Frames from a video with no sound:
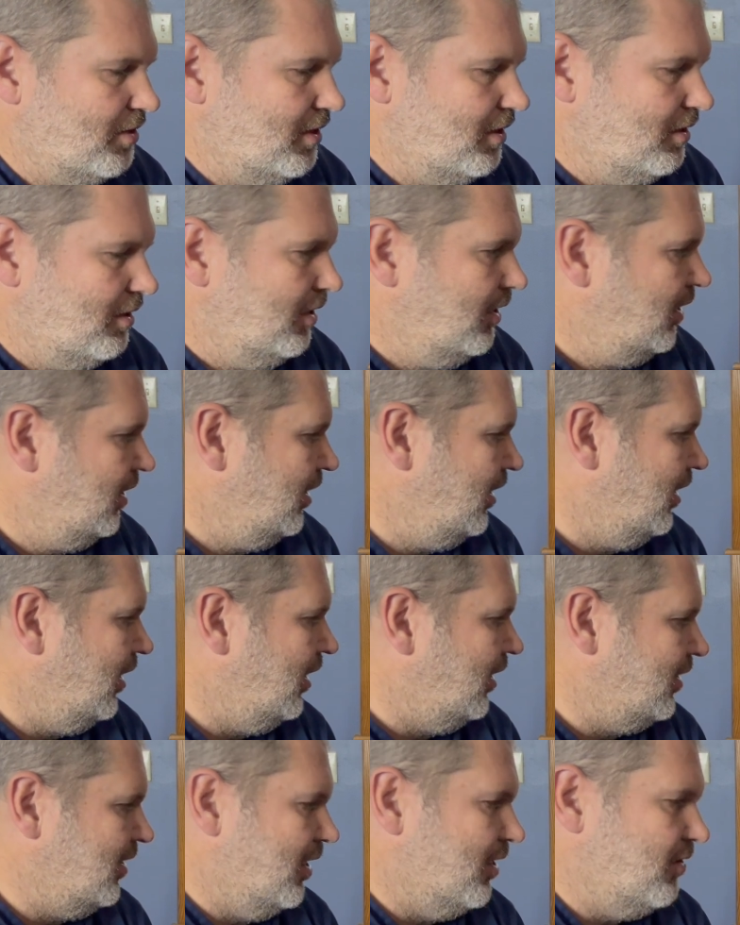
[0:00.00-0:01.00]
it,
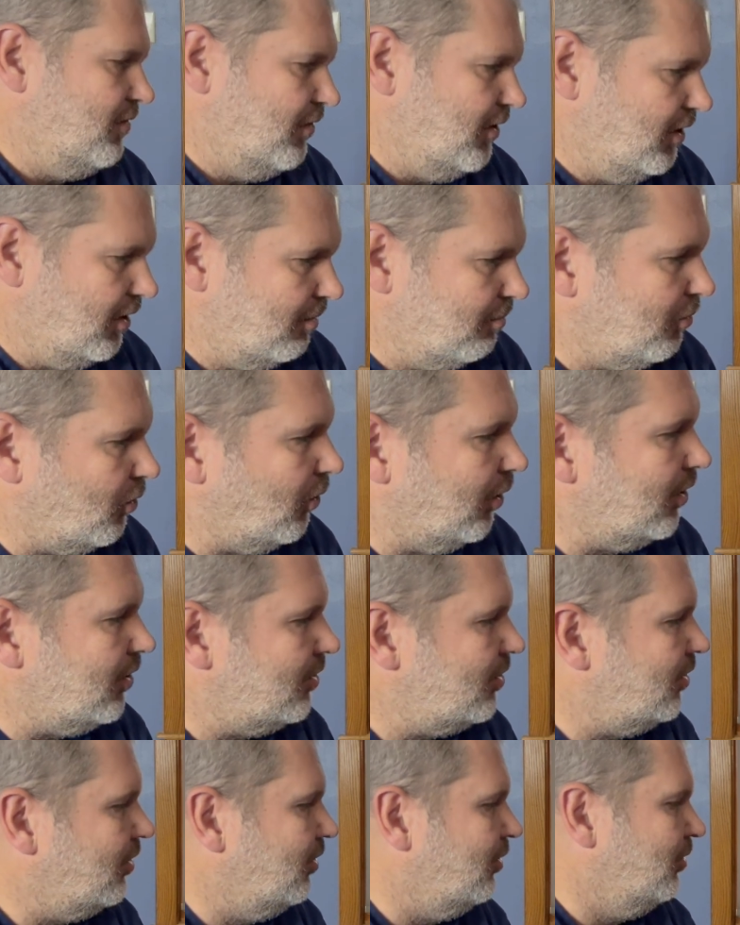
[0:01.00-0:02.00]
it does feel
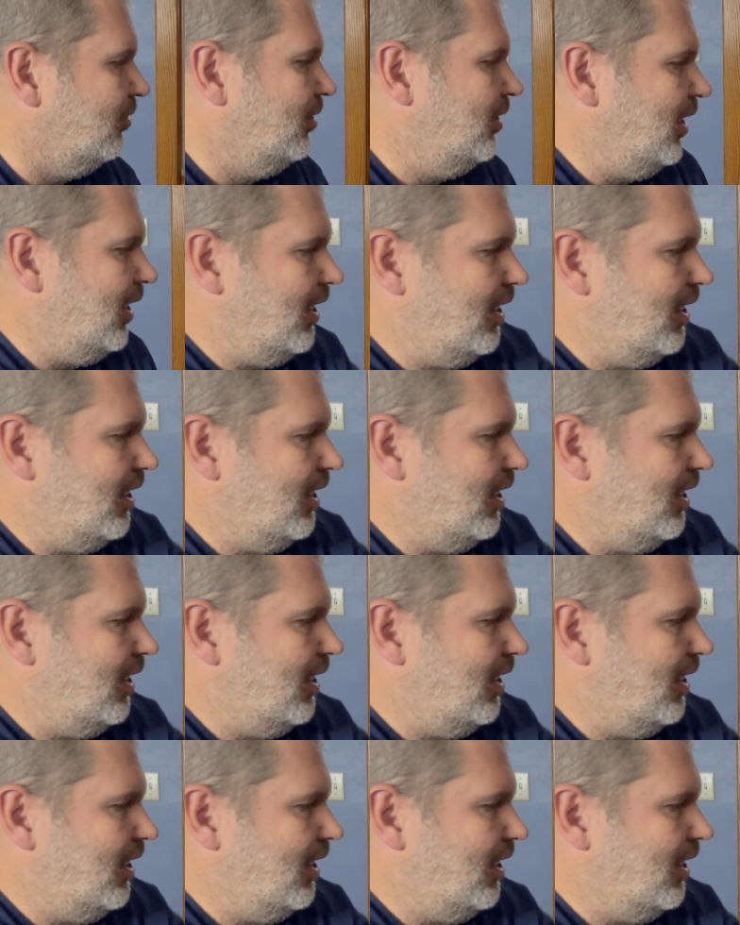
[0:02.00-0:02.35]
important to you.